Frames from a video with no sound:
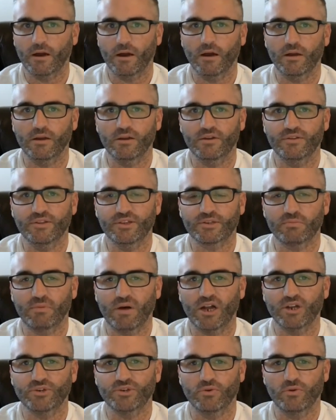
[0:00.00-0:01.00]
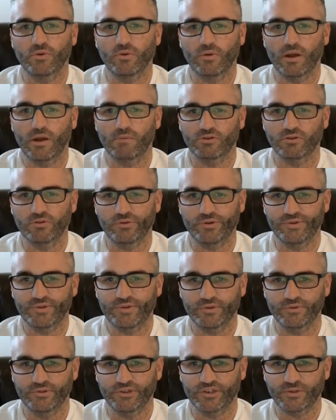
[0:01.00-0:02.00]
in this module, I'm going to
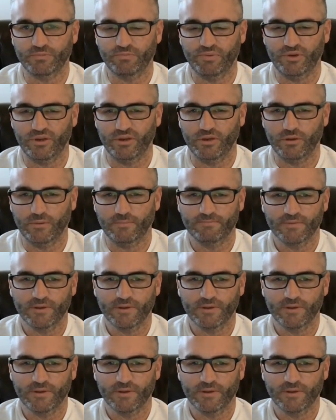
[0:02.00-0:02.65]
just be